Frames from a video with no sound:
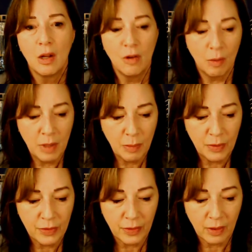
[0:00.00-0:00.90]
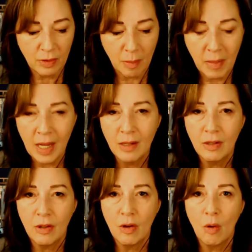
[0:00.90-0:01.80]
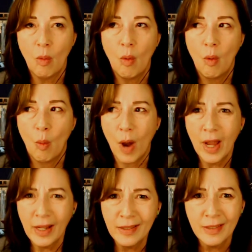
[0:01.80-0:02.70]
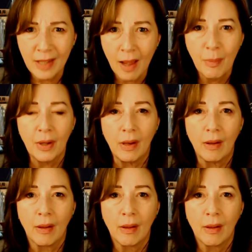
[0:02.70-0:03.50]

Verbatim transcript: Nobody was demanding to know, why is this happening?